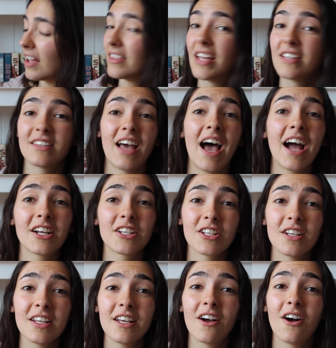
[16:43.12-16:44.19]
there's
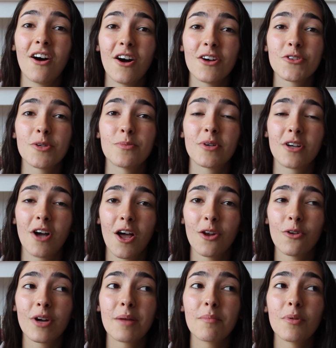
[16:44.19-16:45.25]
actually a Heartstopper
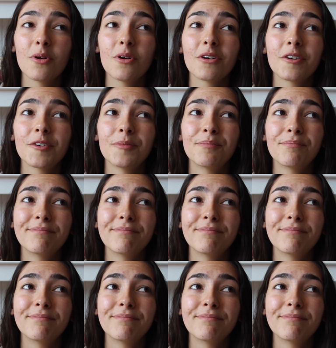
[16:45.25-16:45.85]
colouring book